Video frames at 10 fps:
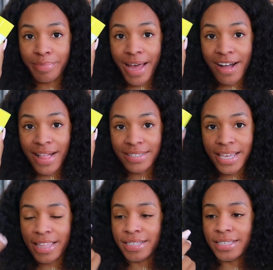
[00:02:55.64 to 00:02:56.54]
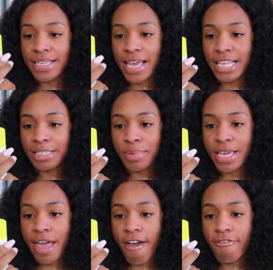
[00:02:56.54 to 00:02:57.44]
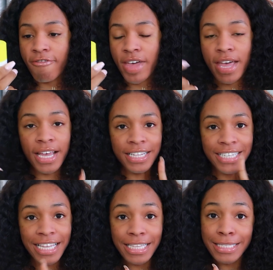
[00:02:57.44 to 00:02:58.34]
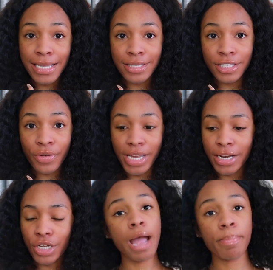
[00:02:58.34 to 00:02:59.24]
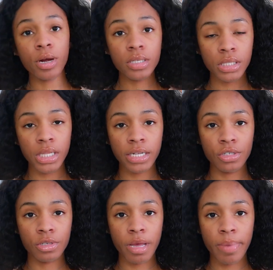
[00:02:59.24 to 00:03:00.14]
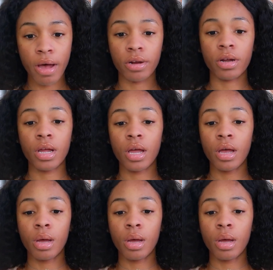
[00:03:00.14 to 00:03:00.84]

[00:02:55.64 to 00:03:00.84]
by Glossier. This is the SPF daily sunscreen. I personally like to use my powder